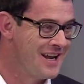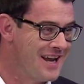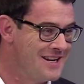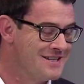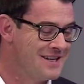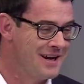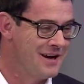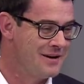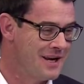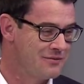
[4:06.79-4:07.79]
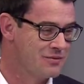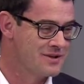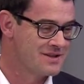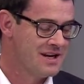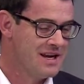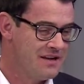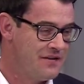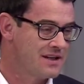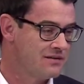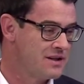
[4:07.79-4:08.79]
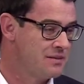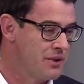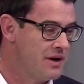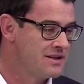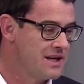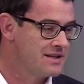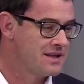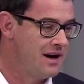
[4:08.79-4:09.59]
and it was effectively to protest